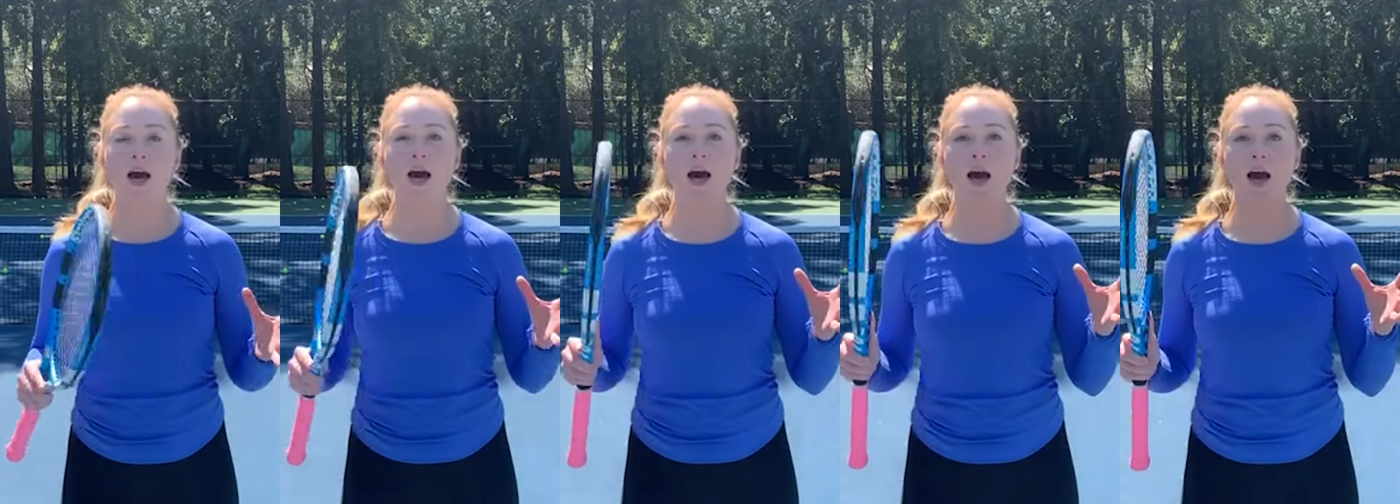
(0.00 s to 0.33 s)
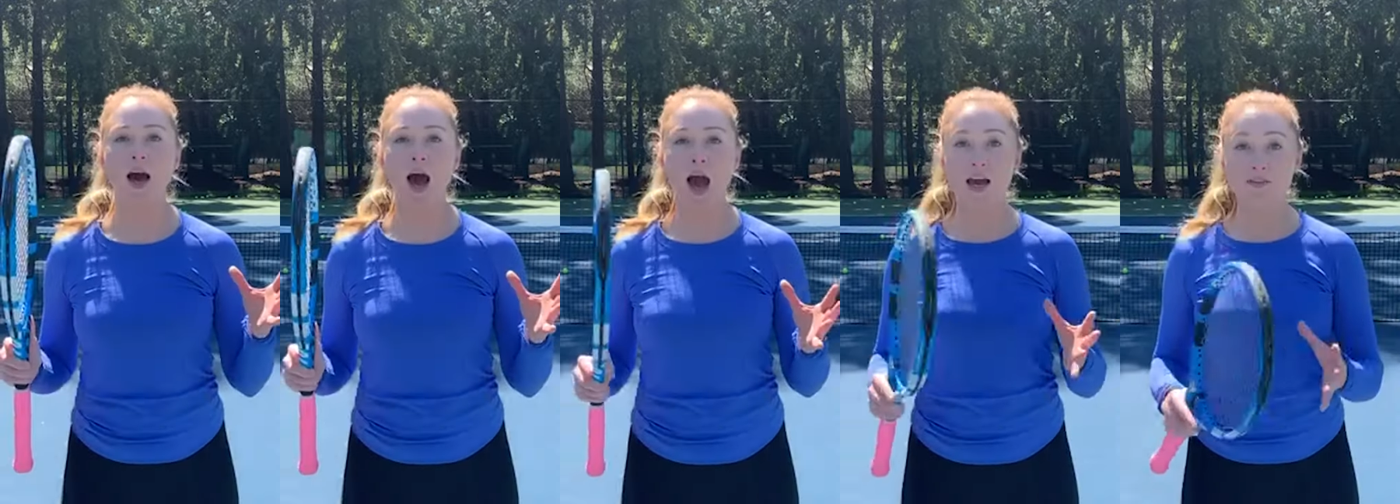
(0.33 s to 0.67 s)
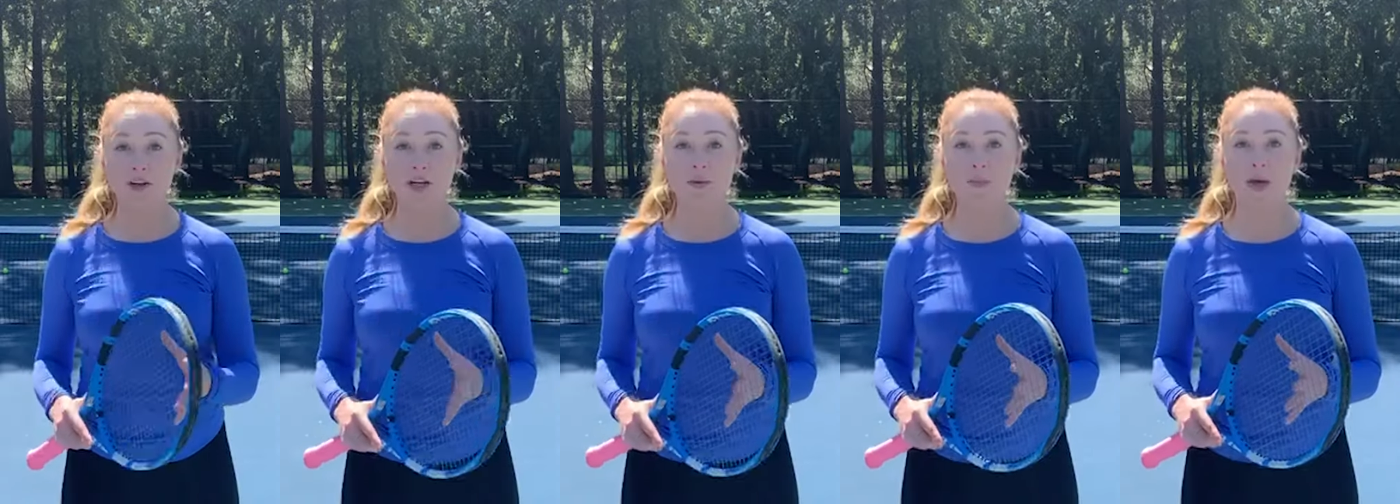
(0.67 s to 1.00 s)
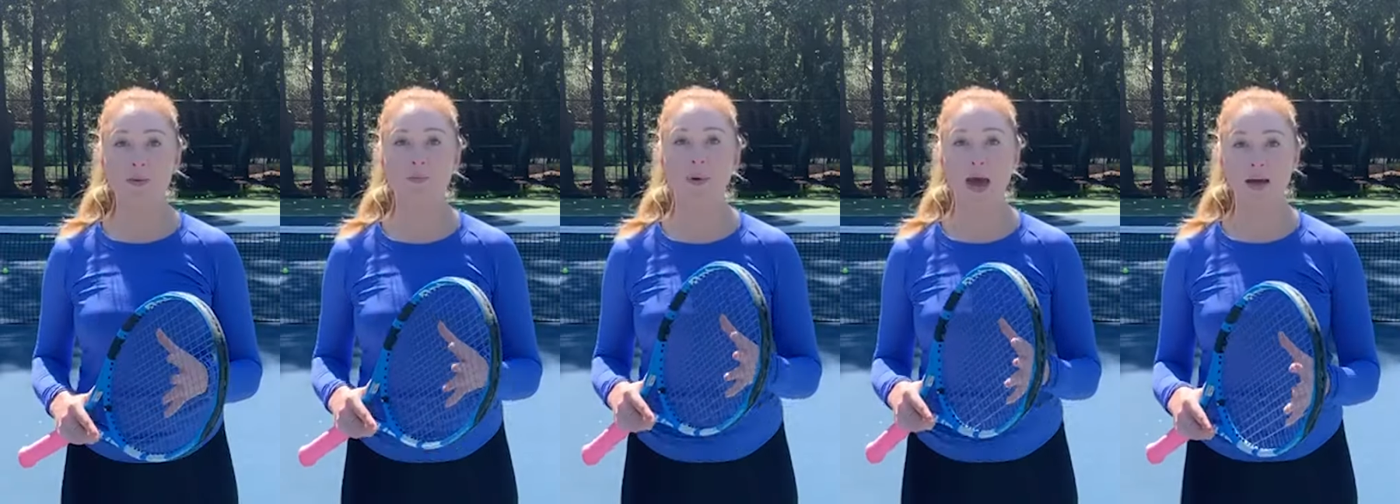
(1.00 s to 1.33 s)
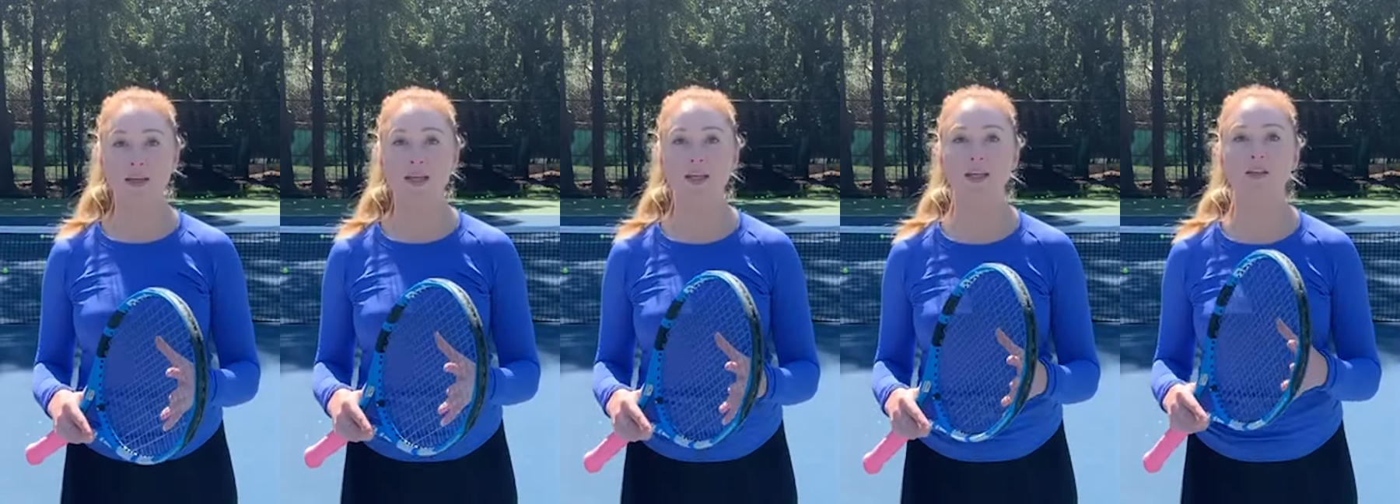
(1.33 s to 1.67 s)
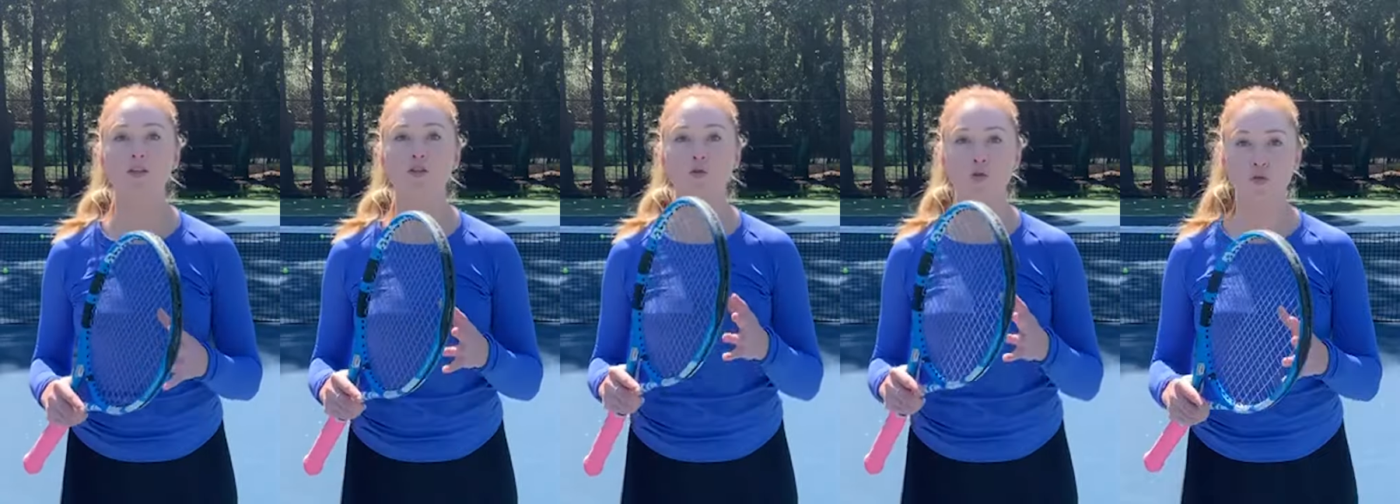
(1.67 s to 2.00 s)
I recommend
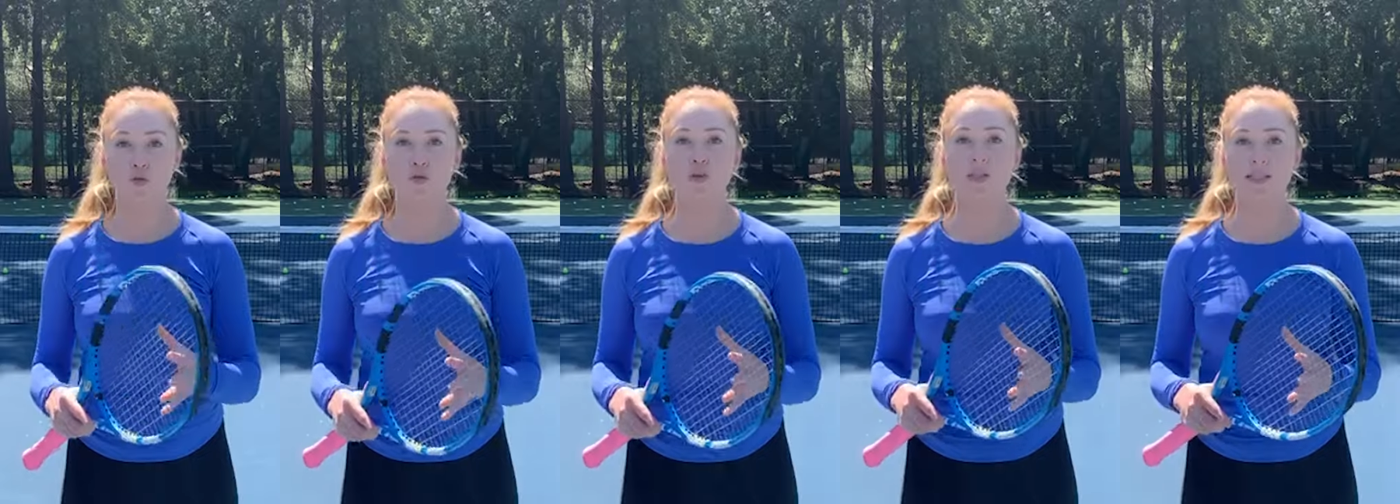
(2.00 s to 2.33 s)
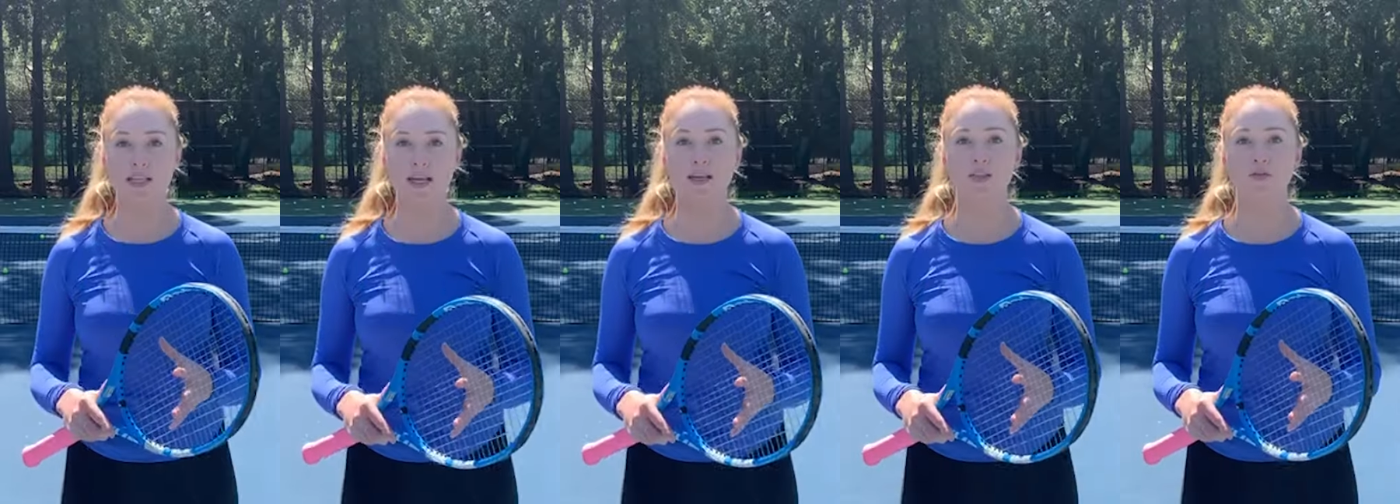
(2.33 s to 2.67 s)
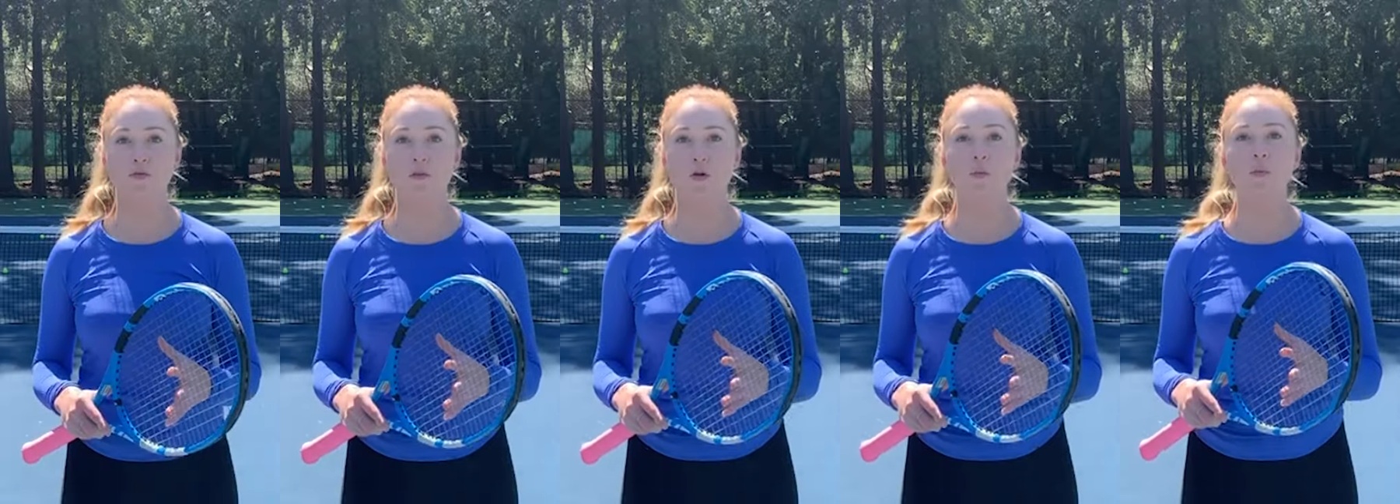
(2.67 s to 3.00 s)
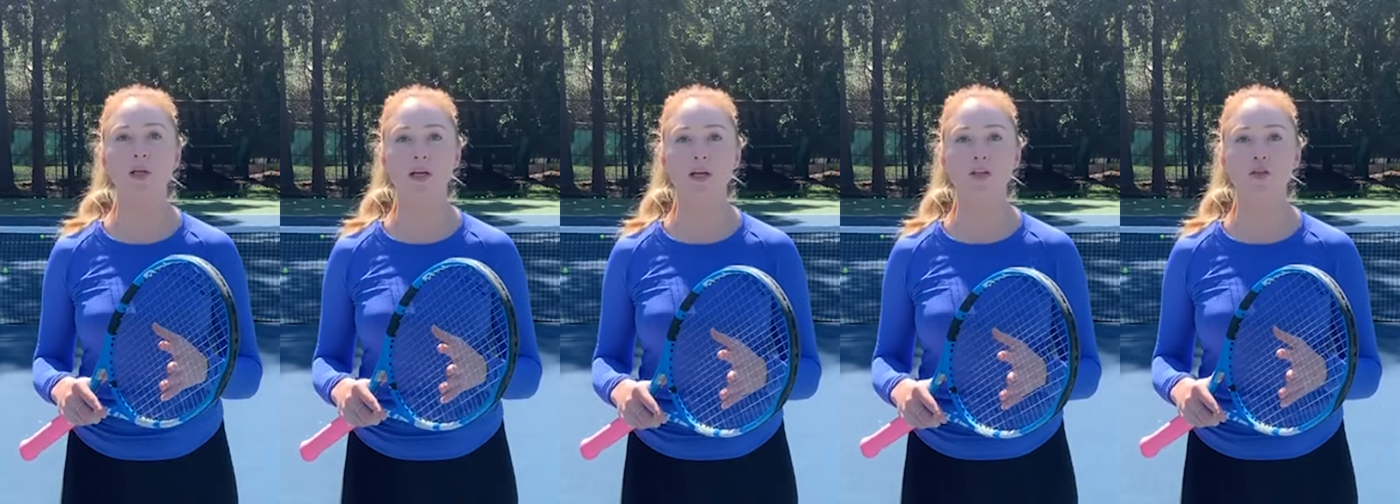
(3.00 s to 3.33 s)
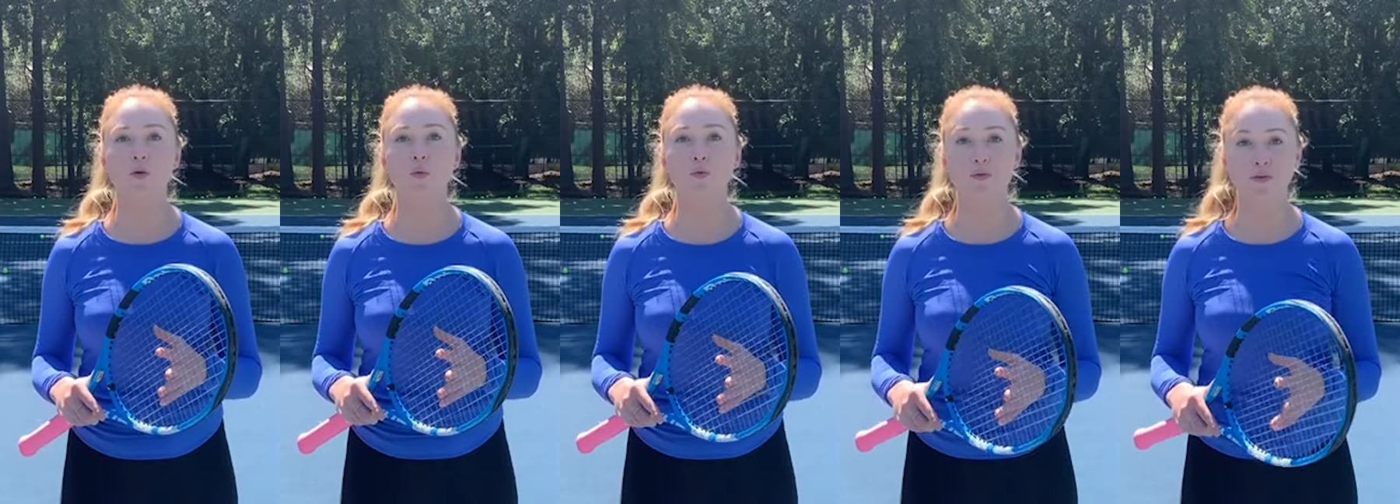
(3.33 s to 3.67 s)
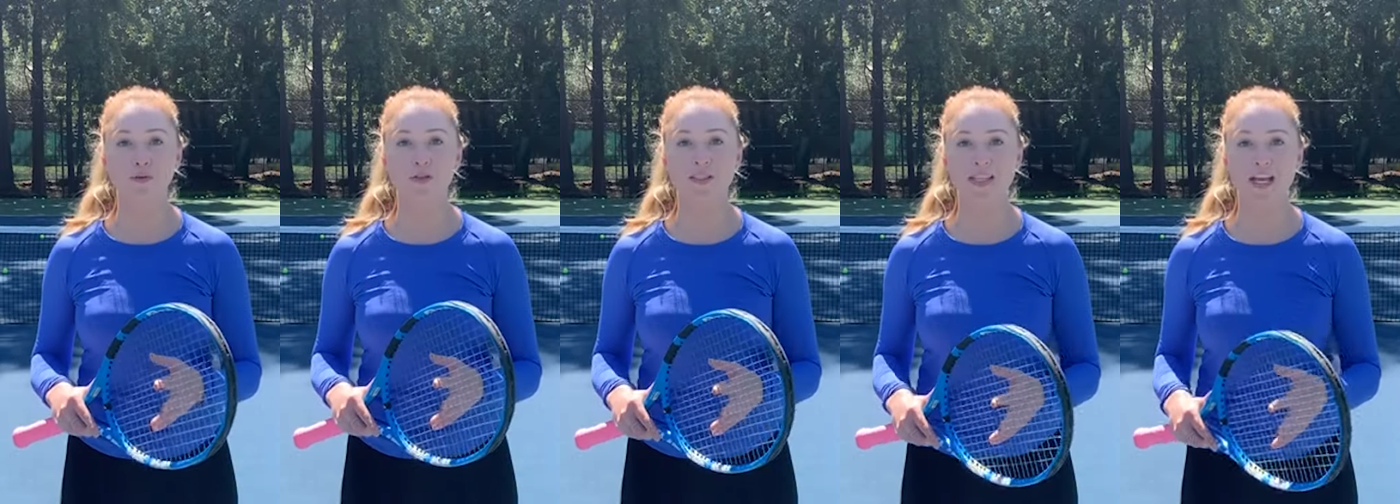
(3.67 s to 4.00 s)
backhand neutral stance for players who
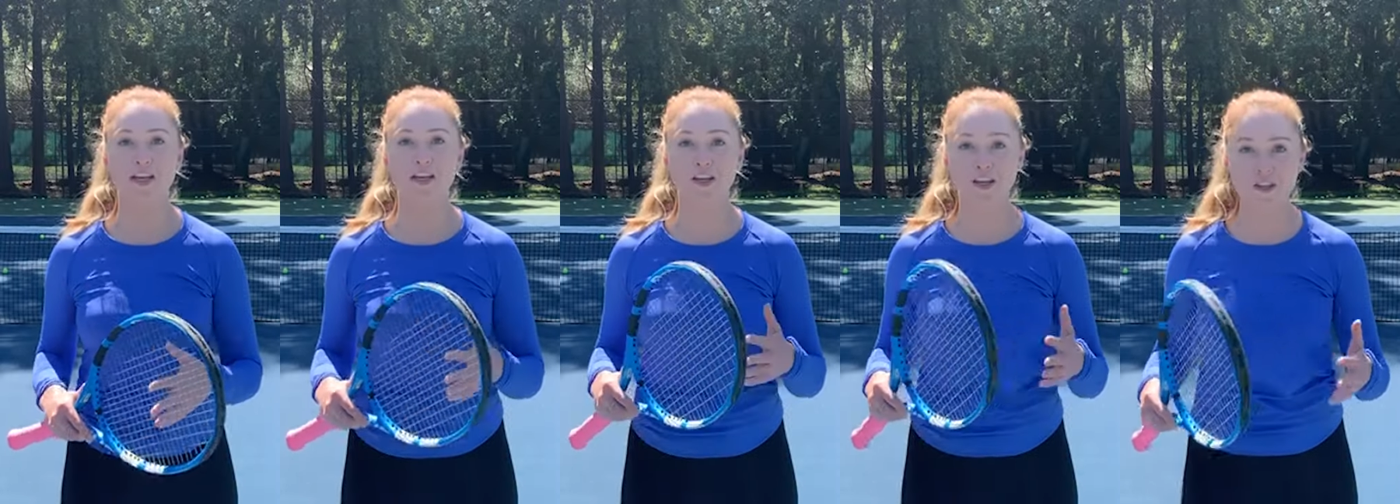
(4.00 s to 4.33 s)
want to stay